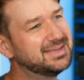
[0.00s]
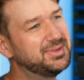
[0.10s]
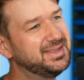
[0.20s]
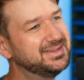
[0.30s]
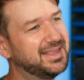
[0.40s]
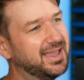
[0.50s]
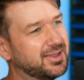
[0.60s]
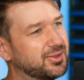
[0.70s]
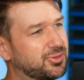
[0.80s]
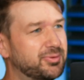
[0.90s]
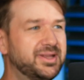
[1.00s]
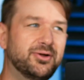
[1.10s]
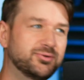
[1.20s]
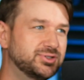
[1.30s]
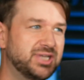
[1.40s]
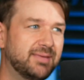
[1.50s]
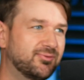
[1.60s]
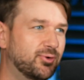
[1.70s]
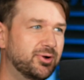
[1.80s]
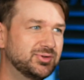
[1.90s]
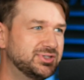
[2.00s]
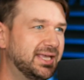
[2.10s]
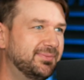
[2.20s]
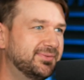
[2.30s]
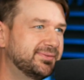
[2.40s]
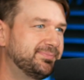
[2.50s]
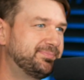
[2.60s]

some of these like 3-note shapes, 4-note shapes,